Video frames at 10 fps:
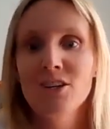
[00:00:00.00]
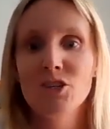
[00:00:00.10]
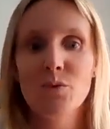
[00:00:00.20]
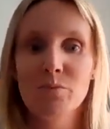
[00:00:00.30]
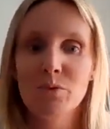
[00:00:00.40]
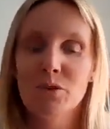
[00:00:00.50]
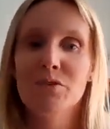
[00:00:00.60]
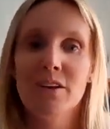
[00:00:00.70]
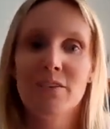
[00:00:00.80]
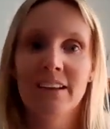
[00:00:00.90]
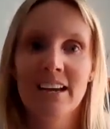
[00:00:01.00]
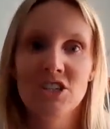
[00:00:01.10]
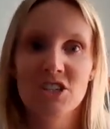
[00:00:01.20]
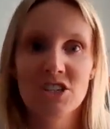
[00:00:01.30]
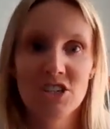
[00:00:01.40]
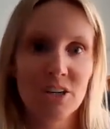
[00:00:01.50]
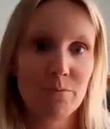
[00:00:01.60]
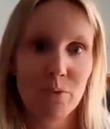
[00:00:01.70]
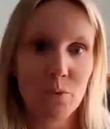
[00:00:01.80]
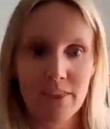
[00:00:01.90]
to improve their
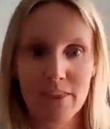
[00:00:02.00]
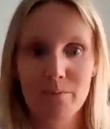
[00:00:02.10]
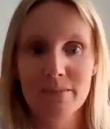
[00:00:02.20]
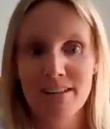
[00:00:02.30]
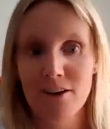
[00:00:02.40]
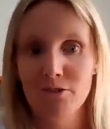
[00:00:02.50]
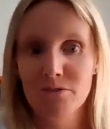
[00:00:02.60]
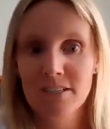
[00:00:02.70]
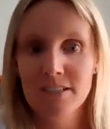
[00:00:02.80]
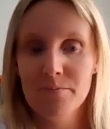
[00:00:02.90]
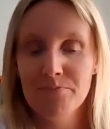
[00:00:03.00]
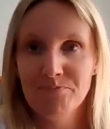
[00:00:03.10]
relationship with themselves.